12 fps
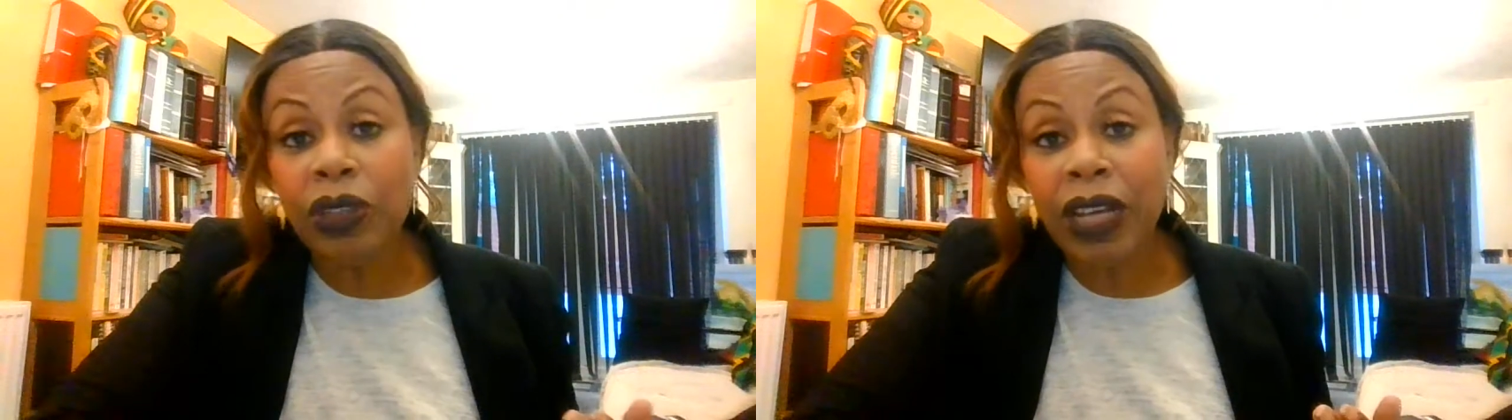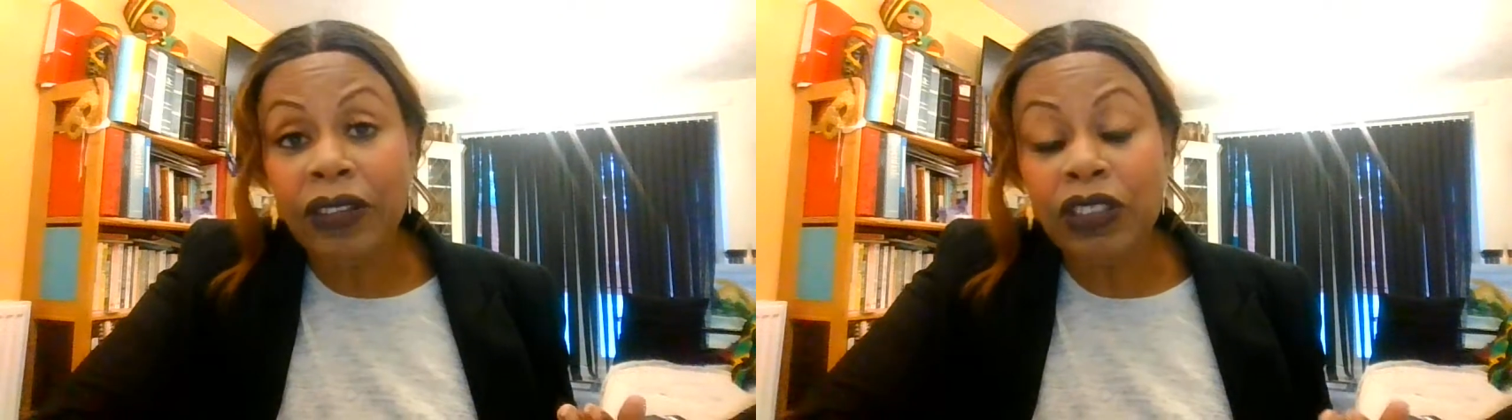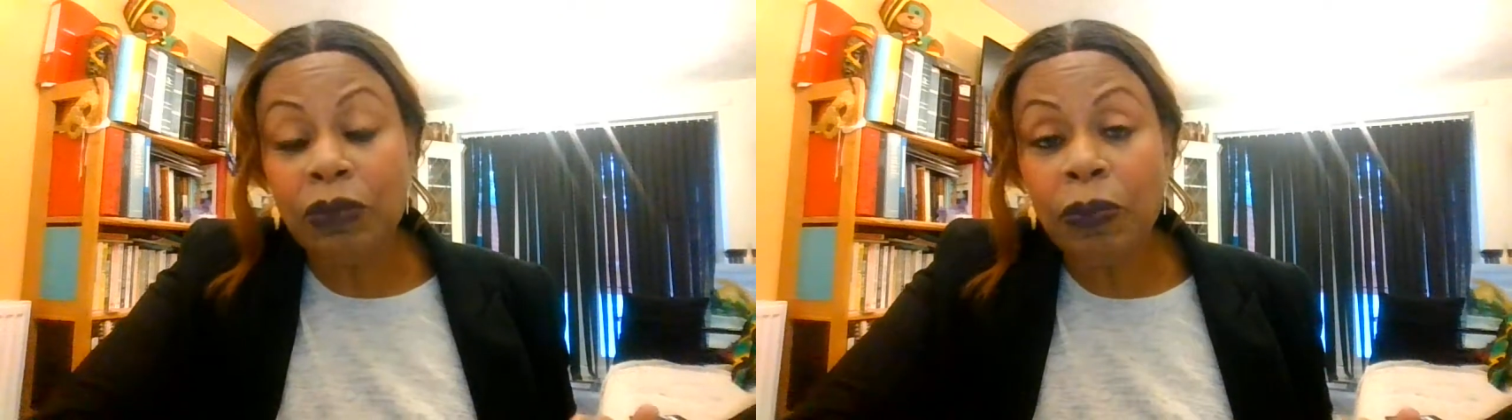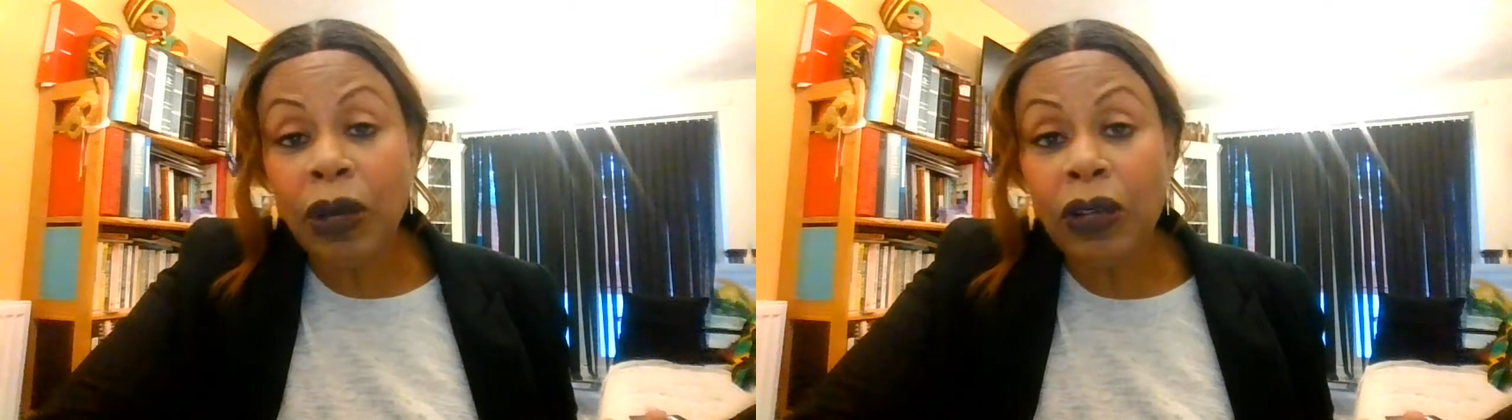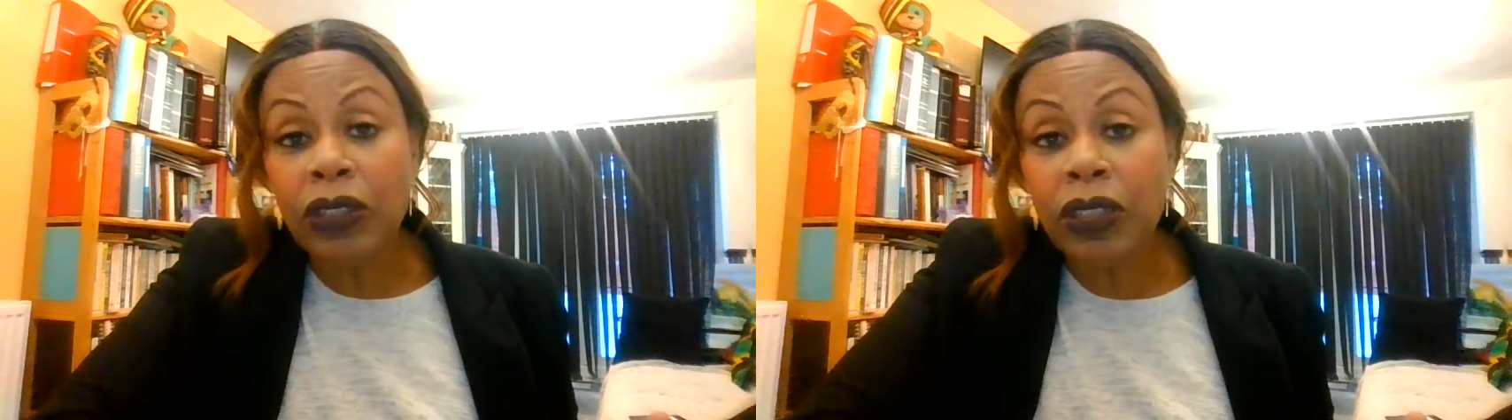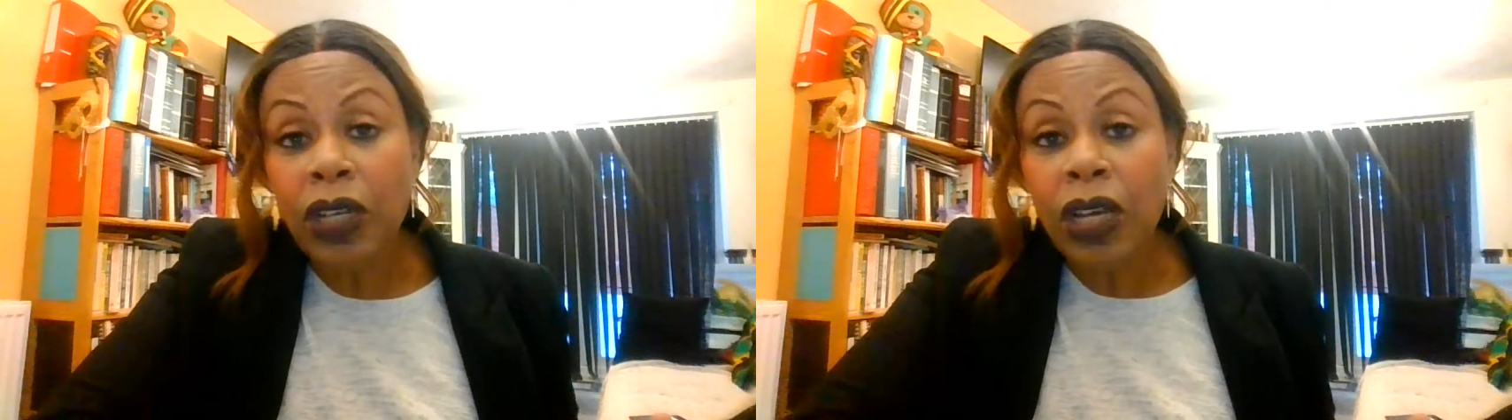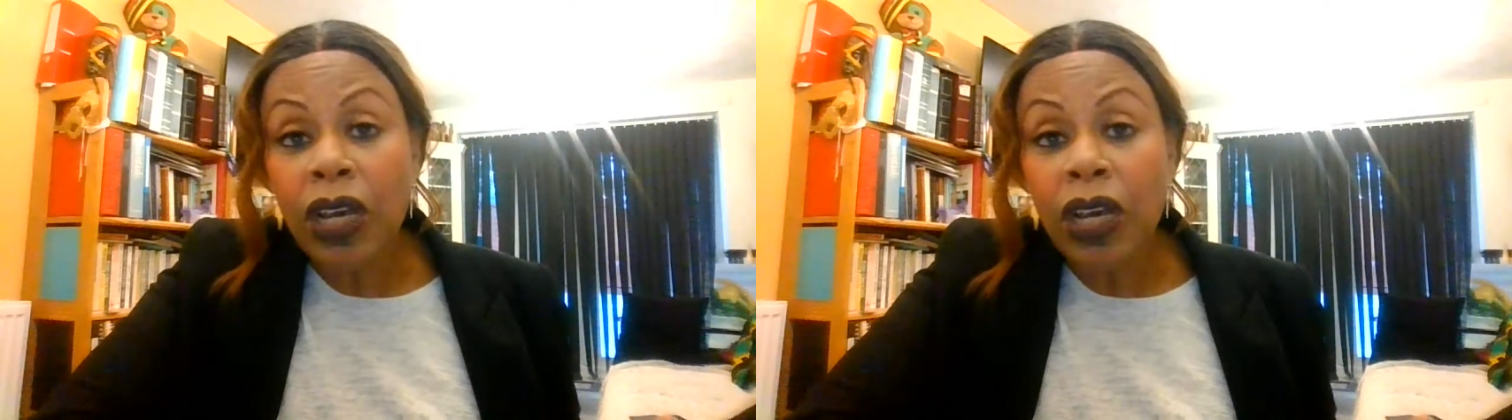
deaths, but